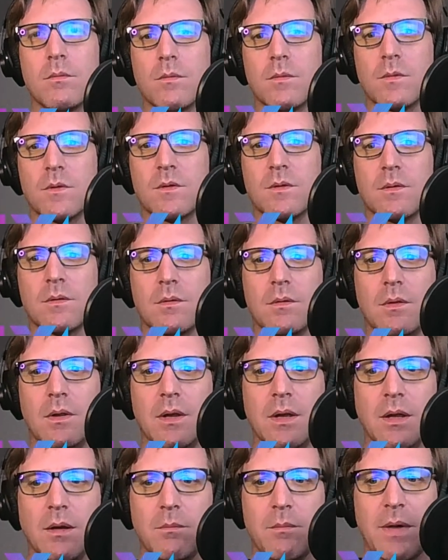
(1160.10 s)
Just
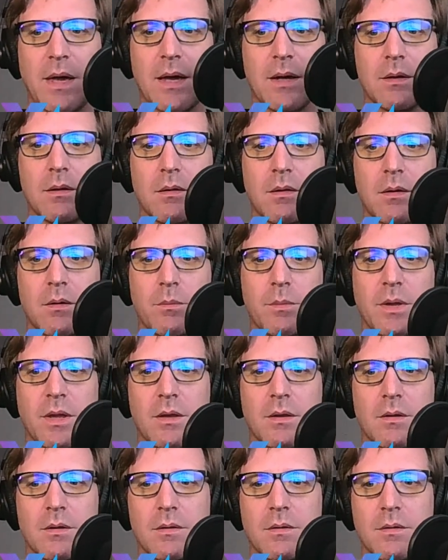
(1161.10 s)
lean back a little bit.
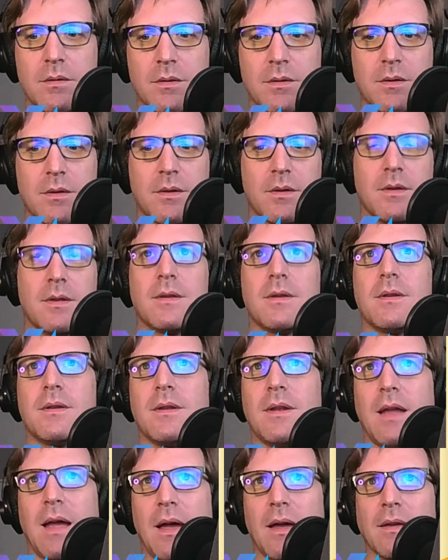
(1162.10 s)

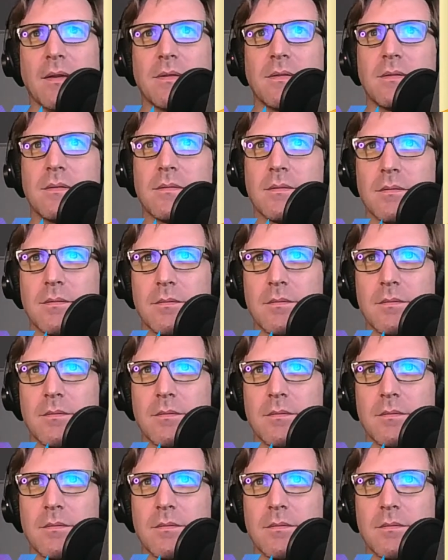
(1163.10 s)
Nice.